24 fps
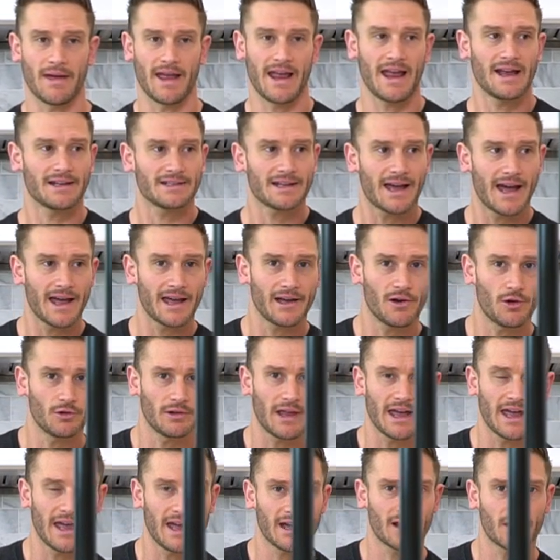
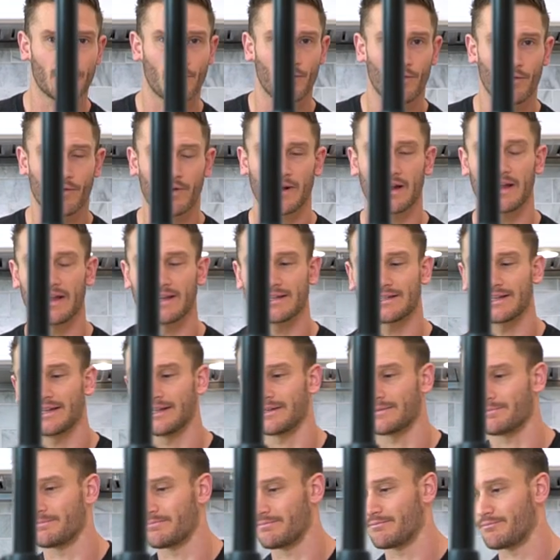anti-oleic or is
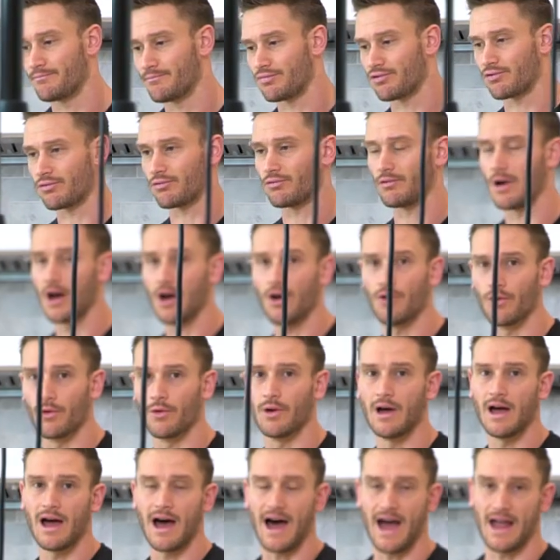it
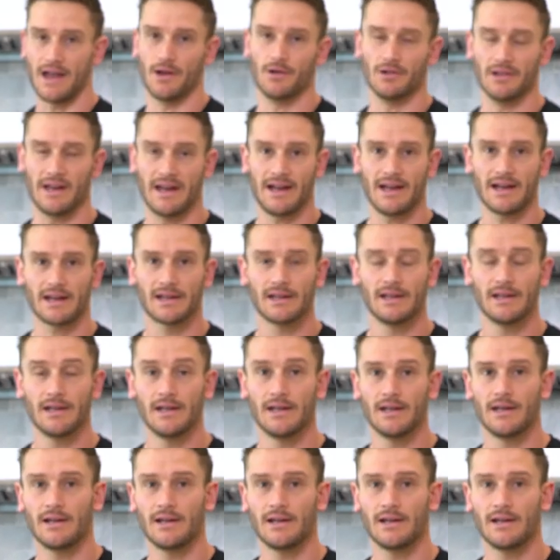pro-high oleic?